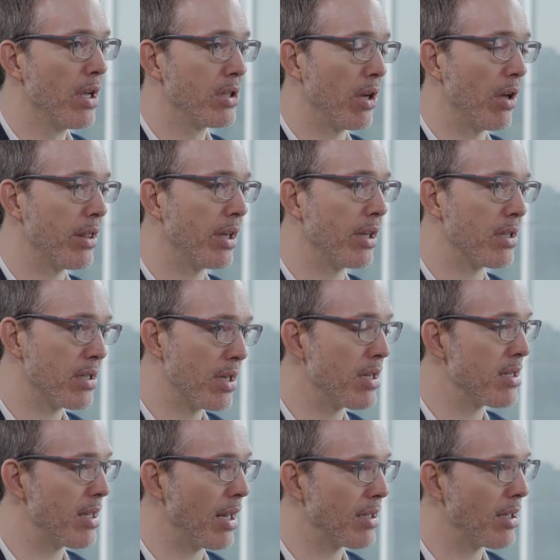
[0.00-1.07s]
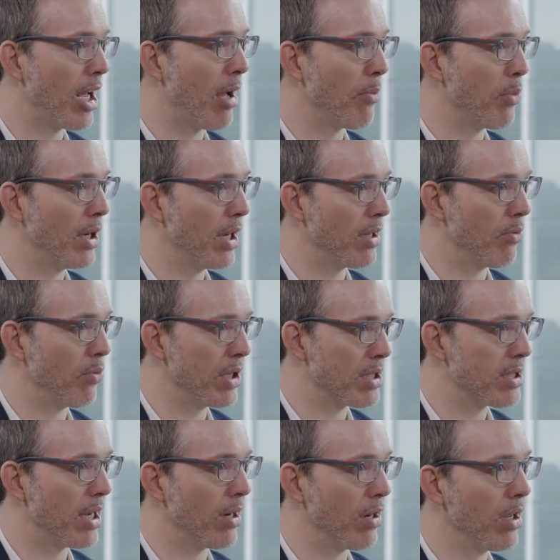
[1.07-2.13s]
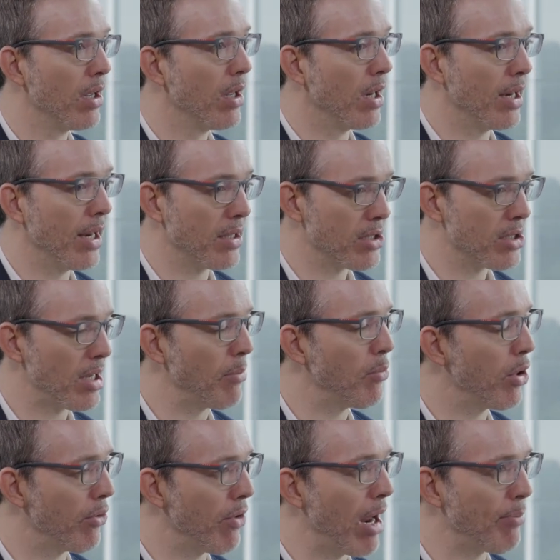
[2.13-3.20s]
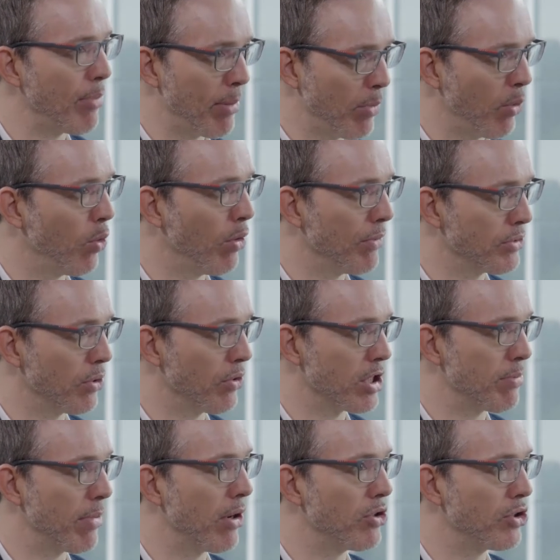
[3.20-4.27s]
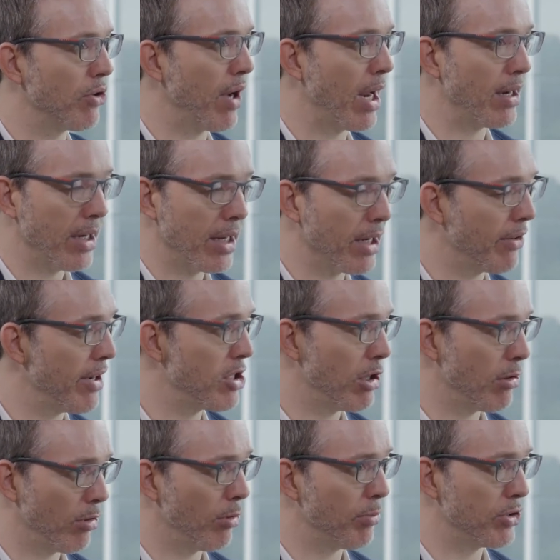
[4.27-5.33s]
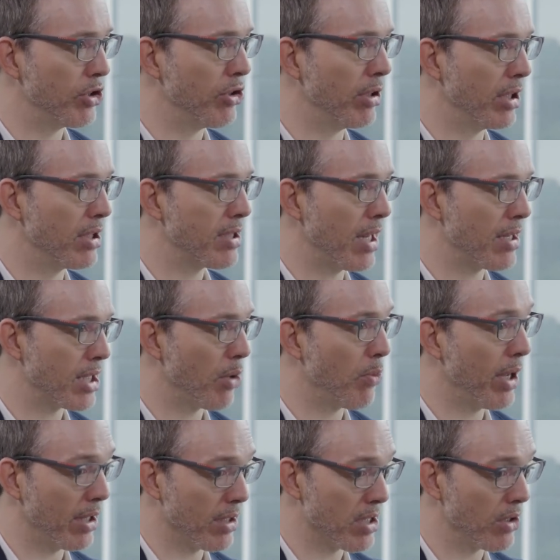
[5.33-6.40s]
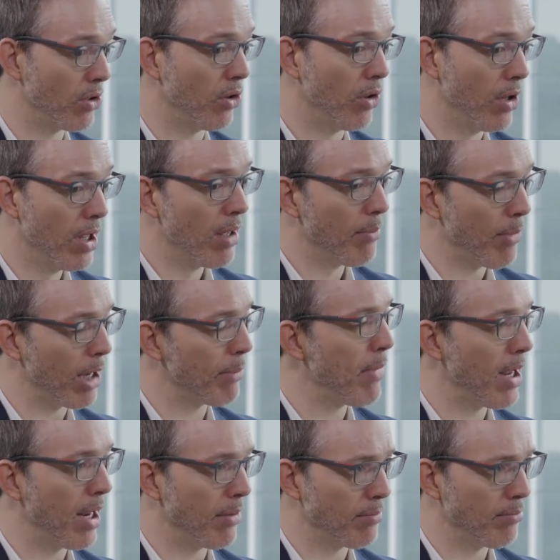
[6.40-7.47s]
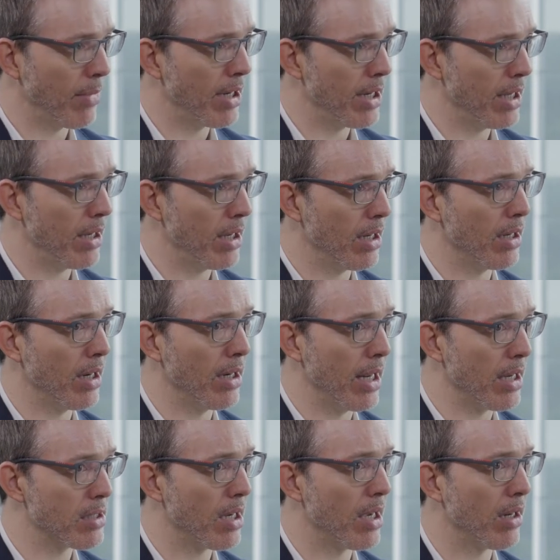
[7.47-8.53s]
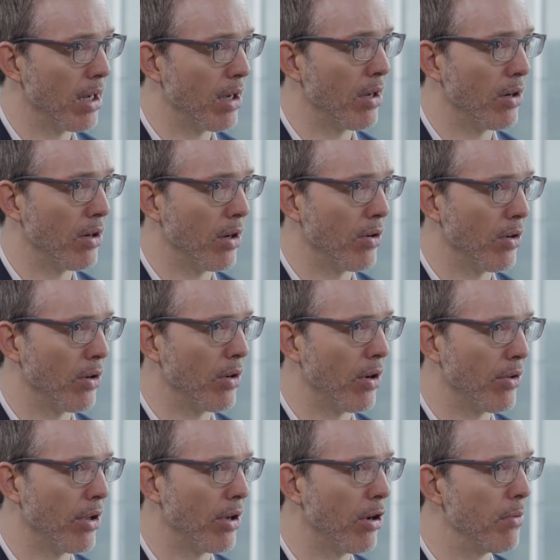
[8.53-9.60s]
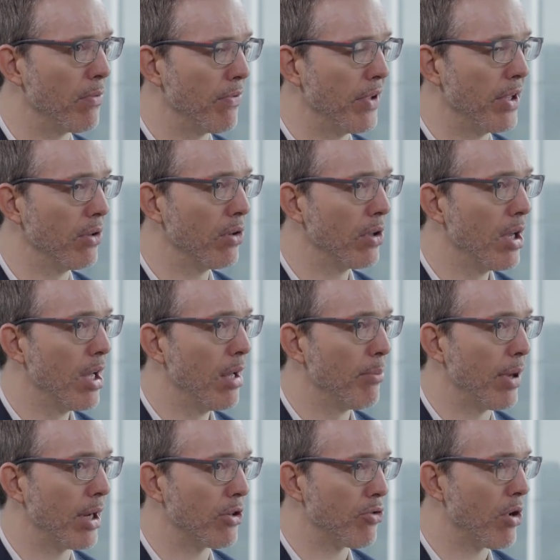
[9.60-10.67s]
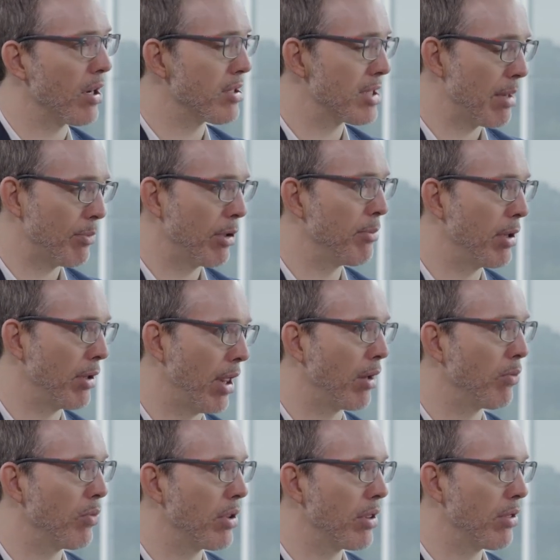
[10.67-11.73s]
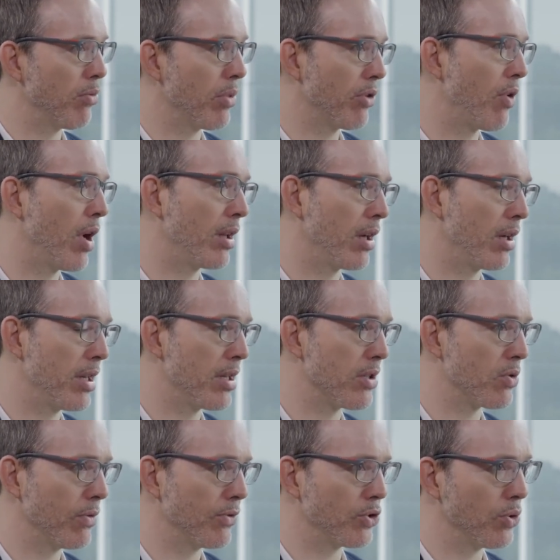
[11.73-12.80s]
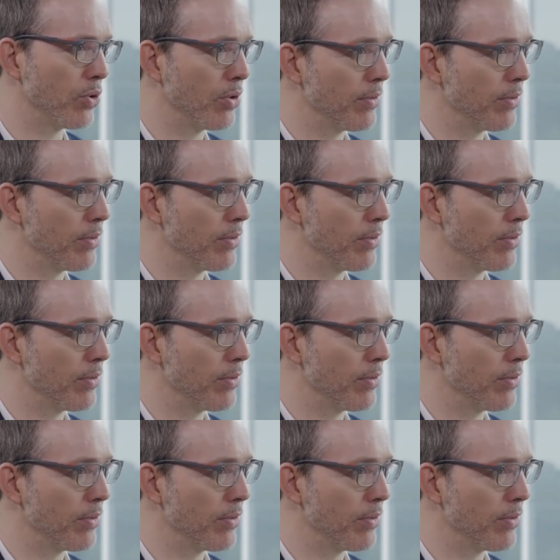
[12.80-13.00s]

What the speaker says: So I think it's since that time we said, let's somewhat ramp up our offshore exposure and increase our opportunity set, so we can still make money in SA and on the home field, but try to supplement that with great ideas offshore.